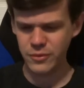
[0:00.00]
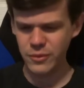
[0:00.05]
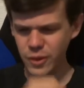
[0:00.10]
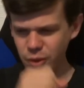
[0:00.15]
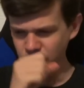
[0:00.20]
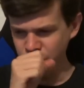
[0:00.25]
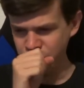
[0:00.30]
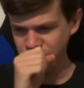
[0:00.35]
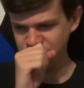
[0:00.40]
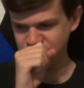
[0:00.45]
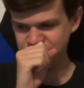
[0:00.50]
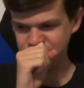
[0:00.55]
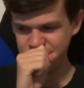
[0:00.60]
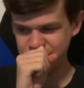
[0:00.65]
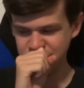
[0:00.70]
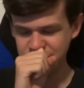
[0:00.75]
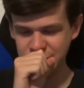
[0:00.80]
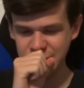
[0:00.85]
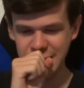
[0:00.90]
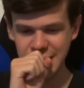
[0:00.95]

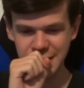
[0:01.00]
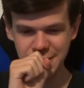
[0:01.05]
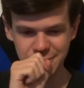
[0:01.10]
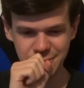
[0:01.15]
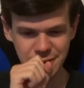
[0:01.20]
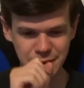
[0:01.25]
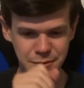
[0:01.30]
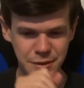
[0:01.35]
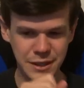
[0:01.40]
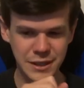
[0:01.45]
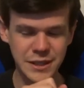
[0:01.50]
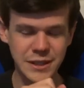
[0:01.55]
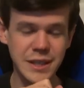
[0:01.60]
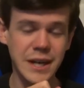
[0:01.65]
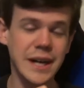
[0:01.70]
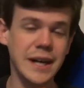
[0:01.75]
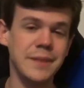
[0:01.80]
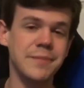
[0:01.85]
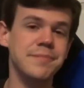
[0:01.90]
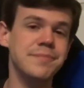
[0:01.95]
it's okay. I'm not gonna
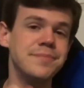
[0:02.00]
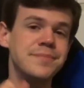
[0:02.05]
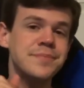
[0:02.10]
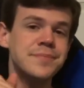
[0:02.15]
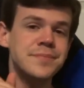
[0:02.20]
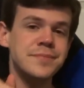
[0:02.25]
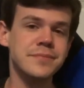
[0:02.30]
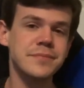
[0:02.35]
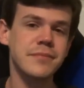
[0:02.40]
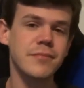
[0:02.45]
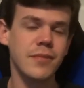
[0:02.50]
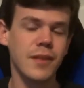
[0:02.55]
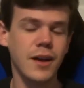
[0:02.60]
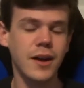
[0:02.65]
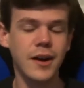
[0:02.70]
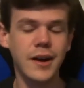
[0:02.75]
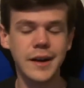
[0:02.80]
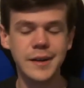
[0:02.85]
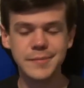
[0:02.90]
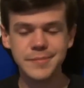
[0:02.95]
die.
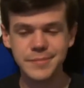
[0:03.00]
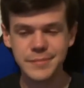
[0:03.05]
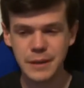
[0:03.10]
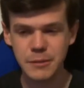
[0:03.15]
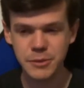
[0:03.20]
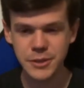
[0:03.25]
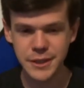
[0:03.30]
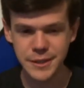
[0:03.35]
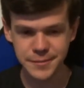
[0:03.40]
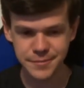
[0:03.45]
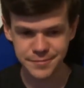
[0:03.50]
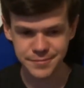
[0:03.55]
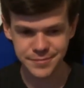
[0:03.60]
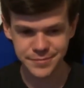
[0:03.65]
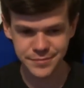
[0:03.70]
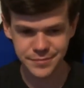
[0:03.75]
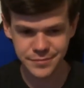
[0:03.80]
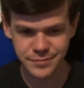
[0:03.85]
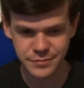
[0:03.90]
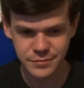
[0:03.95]
Alright, I'm good.
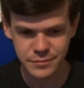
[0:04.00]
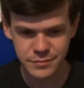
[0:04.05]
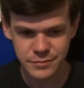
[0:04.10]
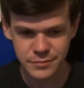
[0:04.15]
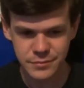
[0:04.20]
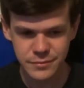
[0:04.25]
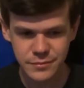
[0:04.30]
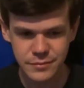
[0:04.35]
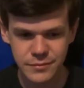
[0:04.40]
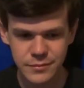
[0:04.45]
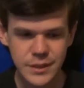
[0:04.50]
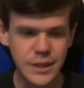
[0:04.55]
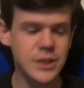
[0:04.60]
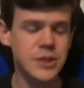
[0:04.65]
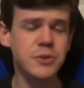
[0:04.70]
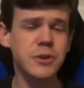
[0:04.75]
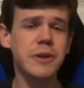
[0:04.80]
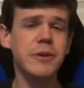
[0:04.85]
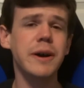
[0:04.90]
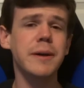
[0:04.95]

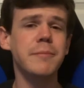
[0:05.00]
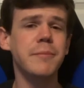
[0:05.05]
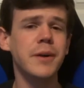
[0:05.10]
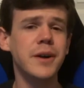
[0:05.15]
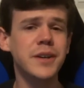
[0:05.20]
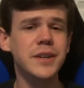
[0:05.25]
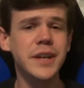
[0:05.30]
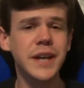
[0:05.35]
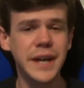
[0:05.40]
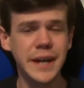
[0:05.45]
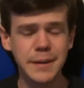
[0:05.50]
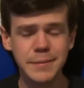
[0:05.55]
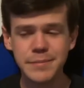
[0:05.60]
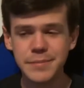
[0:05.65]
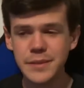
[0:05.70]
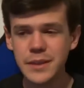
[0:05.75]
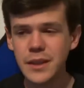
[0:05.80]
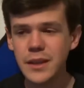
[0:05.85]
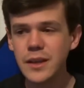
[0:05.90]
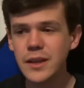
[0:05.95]
So anyway, Monday.
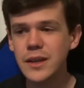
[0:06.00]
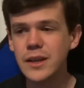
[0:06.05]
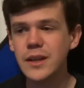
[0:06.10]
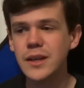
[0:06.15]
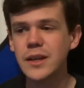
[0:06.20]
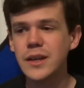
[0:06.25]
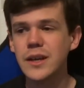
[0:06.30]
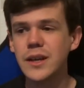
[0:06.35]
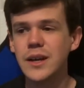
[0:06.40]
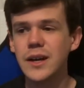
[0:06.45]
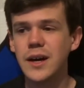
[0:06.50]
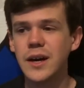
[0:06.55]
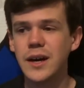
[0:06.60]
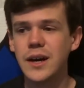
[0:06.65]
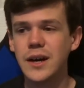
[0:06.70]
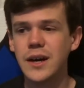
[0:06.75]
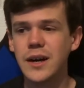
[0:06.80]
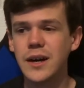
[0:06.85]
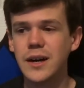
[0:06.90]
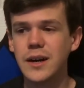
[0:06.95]

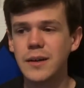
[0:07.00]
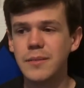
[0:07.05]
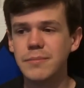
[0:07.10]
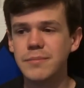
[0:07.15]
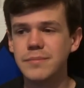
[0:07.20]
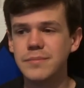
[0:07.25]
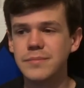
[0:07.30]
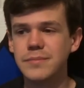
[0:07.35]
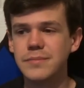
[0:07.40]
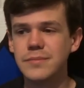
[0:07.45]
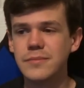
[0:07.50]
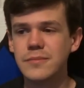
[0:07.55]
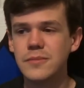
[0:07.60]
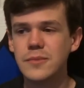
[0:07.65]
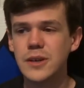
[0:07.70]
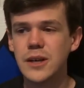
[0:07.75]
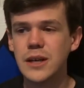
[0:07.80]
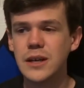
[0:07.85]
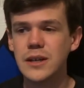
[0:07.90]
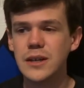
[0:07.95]
Um,
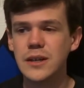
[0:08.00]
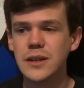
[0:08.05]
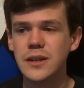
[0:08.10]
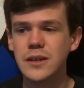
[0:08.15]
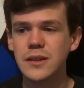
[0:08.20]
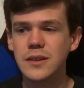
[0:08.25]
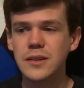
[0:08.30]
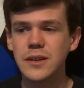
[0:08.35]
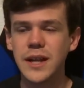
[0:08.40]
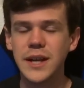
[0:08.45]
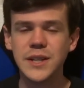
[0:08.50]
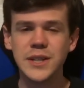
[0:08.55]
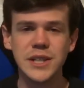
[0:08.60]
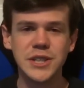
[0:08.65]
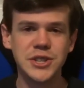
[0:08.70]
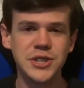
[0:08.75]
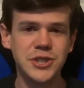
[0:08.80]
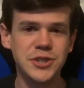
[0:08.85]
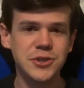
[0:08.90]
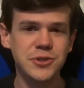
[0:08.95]

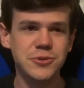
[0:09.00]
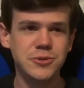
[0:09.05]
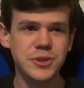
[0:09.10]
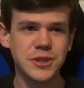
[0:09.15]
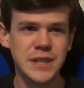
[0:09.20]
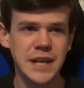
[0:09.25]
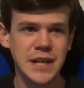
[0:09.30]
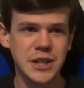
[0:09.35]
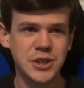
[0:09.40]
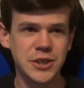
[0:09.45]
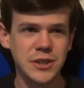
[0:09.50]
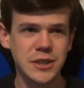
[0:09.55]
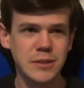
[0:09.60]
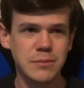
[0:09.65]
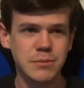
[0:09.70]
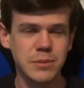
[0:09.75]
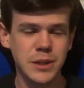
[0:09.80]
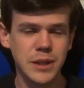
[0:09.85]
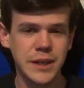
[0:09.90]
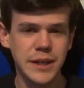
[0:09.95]
LSU was actually
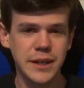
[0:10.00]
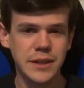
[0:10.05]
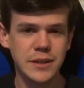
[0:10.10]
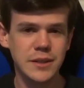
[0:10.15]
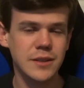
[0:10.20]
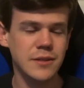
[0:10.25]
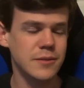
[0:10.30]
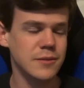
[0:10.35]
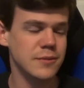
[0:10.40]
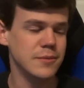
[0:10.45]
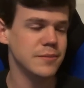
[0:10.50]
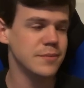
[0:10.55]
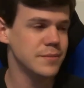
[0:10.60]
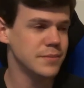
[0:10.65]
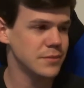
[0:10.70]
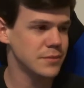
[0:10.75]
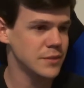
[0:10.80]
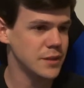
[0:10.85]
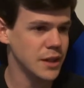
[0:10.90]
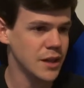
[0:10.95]
playing... The,
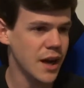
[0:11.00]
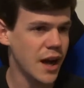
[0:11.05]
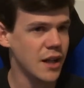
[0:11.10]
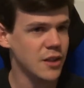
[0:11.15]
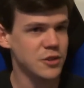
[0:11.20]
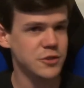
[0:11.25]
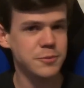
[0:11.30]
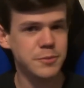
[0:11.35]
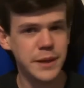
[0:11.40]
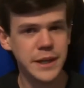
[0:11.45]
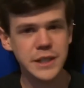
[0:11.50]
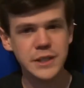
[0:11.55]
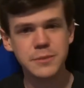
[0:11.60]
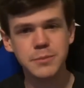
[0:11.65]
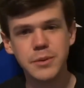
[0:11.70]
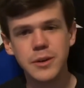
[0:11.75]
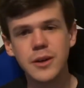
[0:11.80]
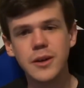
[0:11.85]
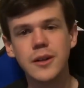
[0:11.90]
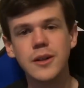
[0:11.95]
the college
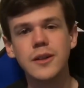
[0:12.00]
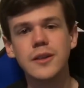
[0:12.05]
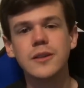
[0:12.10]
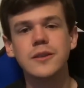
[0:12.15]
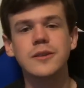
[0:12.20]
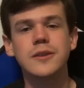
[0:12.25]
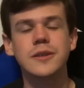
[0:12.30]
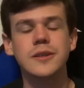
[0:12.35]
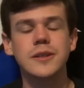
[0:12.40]
baseball